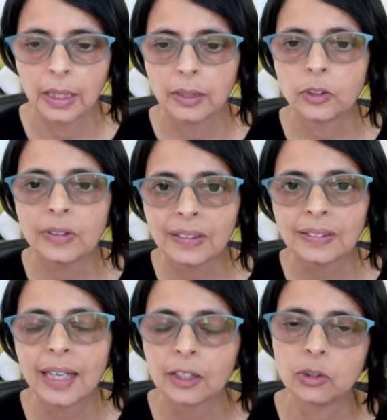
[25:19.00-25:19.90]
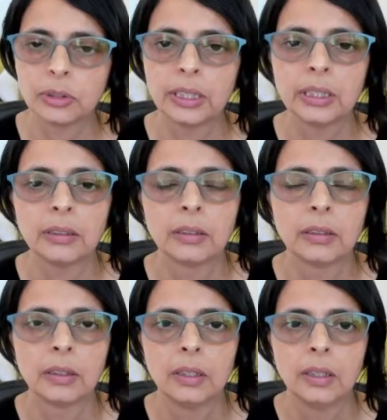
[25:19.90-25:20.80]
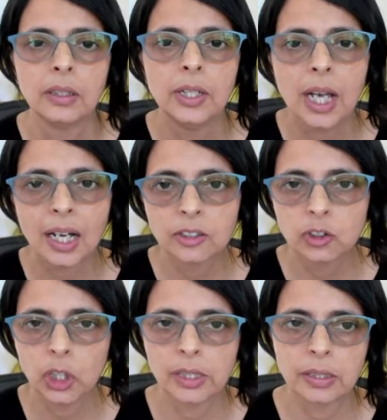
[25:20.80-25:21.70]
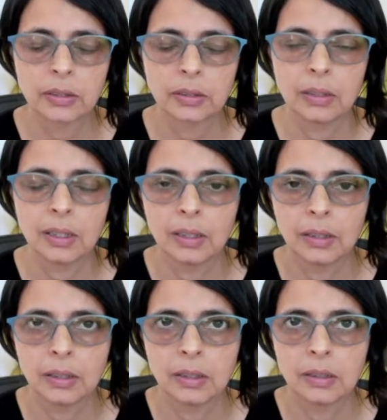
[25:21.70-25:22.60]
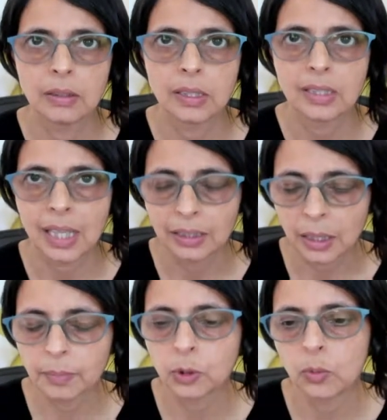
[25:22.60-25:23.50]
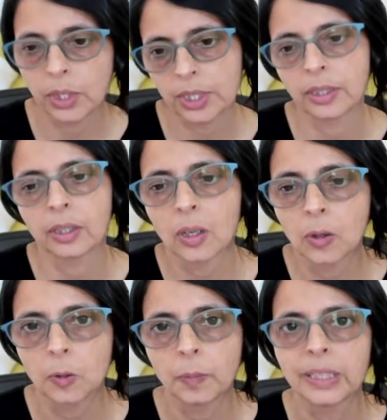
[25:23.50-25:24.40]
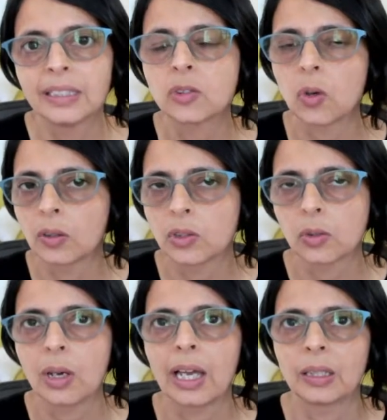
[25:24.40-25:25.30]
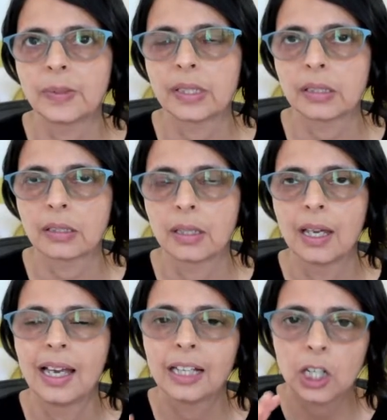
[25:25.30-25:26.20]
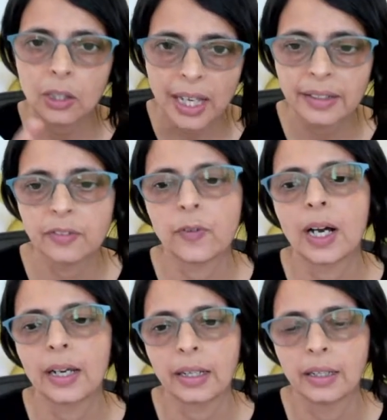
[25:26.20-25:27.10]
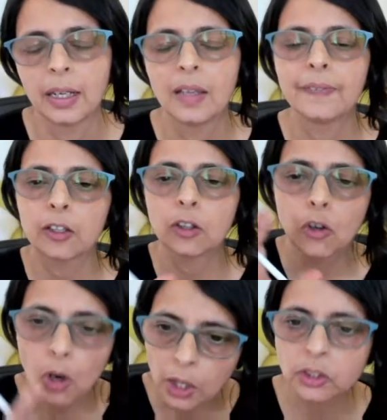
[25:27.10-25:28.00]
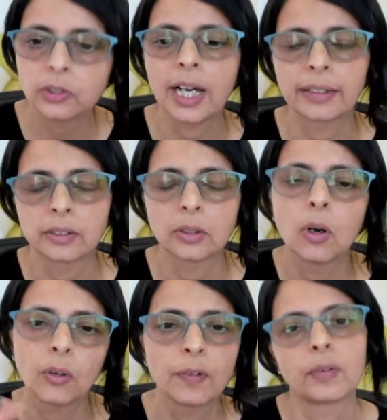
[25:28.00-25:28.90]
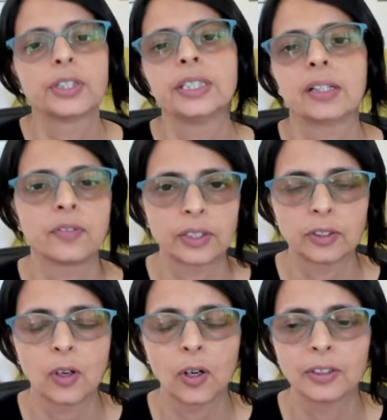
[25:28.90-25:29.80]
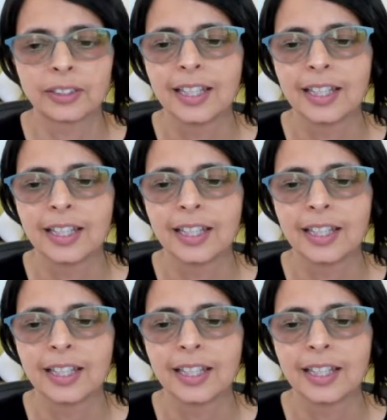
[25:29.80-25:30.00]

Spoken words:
So this is actually not just set up towards the code, but this also helps us clarify the contract of our DFS calls.